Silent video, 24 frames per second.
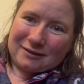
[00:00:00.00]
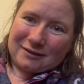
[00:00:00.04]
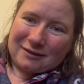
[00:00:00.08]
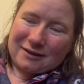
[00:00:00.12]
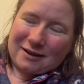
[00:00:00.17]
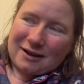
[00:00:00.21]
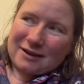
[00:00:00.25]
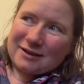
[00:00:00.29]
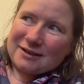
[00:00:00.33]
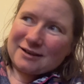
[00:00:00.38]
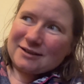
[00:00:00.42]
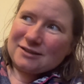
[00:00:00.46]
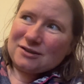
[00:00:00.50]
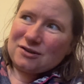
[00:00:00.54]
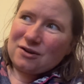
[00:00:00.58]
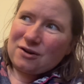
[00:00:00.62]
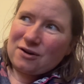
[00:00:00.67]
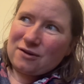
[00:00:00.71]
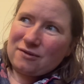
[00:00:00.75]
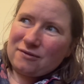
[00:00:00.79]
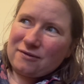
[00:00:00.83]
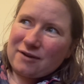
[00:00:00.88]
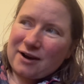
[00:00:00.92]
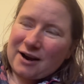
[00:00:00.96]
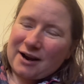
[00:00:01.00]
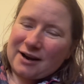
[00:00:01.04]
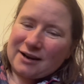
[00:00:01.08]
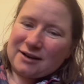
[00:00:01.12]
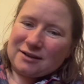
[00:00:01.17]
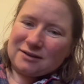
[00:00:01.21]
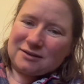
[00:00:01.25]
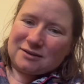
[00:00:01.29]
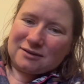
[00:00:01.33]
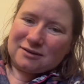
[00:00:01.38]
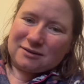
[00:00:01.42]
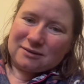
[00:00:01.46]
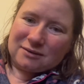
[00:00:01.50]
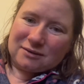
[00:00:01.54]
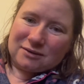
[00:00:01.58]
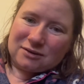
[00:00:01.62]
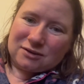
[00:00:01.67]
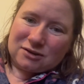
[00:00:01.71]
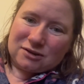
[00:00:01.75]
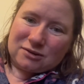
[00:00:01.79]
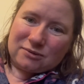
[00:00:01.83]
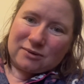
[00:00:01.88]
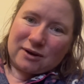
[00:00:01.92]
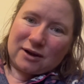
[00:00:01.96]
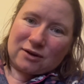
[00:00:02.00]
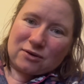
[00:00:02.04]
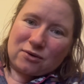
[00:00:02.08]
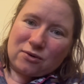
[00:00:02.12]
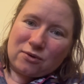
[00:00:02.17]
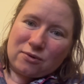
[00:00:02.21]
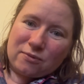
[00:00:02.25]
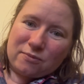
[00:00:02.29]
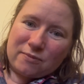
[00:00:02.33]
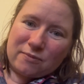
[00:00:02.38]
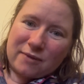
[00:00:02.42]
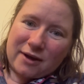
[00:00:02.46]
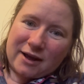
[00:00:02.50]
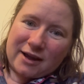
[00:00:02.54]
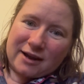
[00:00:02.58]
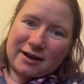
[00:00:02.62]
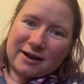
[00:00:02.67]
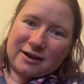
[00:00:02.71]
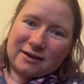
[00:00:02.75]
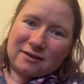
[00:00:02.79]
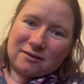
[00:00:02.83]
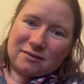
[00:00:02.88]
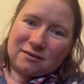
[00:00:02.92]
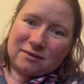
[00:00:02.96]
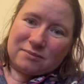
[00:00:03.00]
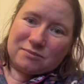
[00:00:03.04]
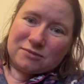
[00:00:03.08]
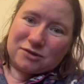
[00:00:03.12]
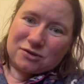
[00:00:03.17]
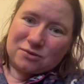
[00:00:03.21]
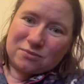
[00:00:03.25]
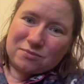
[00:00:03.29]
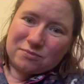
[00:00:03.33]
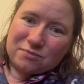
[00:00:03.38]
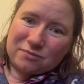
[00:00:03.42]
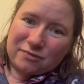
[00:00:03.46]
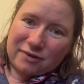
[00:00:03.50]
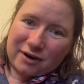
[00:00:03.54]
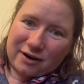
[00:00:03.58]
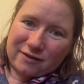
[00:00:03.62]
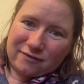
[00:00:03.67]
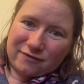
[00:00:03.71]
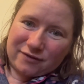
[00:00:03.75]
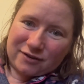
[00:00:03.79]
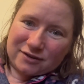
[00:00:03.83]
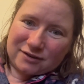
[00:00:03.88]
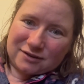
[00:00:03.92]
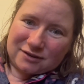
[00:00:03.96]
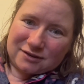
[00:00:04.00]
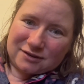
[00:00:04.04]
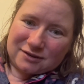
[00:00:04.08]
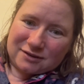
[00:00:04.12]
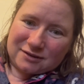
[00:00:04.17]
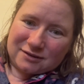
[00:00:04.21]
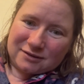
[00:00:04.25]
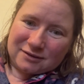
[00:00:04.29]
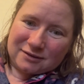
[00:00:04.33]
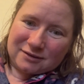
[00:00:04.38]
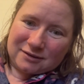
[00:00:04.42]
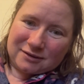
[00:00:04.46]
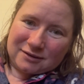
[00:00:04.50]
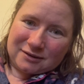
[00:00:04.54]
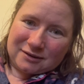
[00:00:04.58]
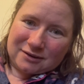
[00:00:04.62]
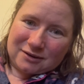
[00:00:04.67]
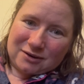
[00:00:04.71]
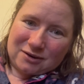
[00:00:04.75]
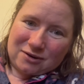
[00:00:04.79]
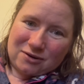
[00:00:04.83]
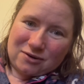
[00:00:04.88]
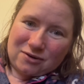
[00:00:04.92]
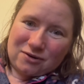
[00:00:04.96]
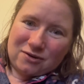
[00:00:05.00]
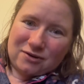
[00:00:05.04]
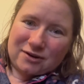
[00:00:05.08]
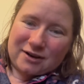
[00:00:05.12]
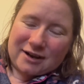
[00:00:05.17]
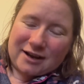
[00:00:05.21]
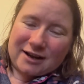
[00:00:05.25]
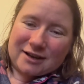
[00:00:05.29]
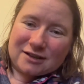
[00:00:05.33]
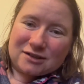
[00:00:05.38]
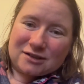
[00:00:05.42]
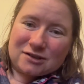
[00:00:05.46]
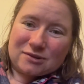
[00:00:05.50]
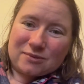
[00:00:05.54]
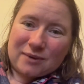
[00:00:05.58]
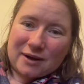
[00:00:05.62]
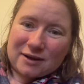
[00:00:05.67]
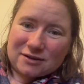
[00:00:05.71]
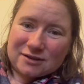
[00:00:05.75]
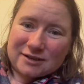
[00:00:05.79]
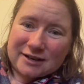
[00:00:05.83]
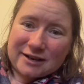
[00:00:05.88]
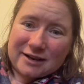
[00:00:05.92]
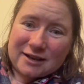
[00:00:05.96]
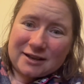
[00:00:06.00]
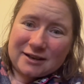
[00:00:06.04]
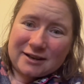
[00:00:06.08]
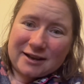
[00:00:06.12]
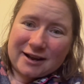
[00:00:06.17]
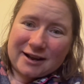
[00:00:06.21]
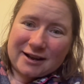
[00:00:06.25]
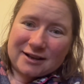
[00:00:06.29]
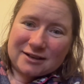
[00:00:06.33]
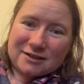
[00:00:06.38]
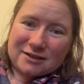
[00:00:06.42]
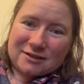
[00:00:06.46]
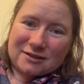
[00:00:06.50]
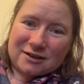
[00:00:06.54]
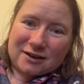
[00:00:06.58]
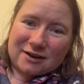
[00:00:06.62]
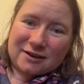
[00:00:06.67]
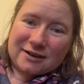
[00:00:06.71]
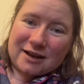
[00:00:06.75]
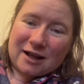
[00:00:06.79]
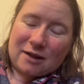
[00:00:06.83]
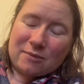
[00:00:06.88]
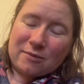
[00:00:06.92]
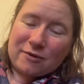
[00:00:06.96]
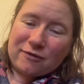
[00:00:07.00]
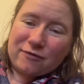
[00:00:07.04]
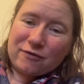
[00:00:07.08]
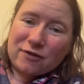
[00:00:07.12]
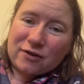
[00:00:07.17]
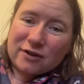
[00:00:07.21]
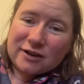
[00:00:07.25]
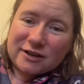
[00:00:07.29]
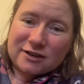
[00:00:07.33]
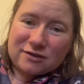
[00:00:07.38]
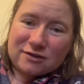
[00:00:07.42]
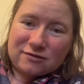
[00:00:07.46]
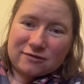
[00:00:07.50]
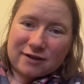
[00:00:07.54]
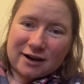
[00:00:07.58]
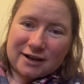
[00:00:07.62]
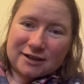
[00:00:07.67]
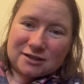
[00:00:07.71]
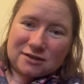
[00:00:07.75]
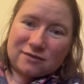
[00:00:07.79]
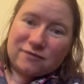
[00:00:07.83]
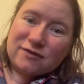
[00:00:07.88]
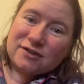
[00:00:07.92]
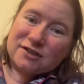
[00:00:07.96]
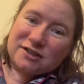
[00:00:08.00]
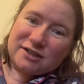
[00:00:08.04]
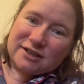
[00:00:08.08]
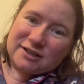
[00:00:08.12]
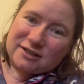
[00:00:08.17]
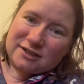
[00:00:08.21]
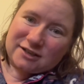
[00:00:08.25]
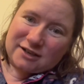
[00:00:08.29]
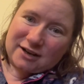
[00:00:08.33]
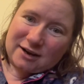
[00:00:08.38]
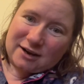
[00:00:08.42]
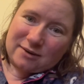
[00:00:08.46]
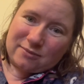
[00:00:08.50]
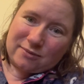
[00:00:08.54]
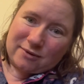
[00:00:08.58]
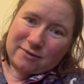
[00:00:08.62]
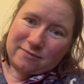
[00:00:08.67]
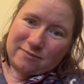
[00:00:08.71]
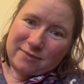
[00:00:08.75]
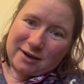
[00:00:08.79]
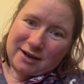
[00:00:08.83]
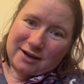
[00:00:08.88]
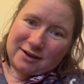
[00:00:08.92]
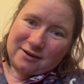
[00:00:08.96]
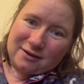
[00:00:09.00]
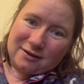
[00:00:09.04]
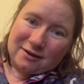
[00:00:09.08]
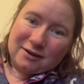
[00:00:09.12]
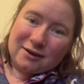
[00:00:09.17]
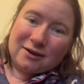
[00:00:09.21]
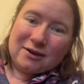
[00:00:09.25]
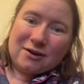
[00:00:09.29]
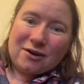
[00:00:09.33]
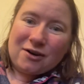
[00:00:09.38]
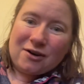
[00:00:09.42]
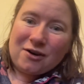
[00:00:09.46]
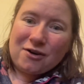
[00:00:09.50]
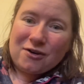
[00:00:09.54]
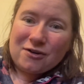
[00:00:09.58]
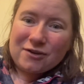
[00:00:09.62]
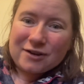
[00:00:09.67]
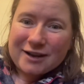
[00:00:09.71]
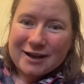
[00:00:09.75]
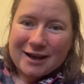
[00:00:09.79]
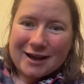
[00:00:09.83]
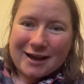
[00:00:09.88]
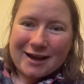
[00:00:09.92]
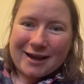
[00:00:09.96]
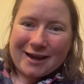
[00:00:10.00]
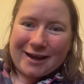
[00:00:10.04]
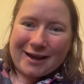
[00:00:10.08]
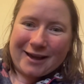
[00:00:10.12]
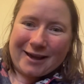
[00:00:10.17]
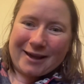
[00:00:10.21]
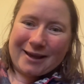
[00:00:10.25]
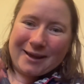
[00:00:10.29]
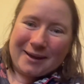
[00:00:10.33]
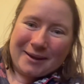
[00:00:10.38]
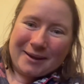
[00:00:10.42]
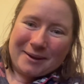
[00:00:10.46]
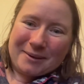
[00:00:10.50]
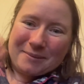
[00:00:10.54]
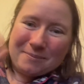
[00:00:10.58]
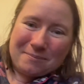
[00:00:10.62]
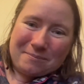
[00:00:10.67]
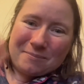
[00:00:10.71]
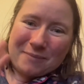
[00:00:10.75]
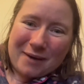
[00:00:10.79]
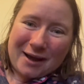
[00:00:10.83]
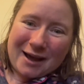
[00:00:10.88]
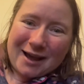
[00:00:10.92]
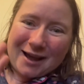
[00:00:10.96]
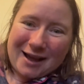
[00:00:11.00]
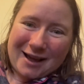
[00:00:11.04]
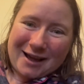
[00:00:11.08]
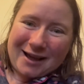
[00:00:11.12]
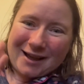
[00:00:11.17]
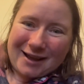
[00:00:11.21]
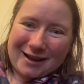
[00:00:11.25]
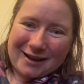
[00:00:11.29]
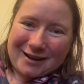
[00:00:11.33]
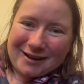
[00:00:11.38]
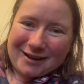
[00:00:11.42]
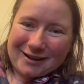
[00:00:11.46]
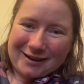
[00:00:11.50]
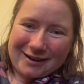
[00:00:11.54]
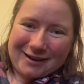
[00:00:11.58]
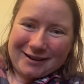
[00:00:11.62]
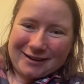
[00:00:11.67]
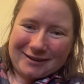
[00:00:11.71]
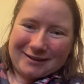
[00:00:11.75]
And he's all right. So I'll go make him some breakfast. Okay, so I'll see you later and I'll be fully dressed for chit chat with me. Okay, bye.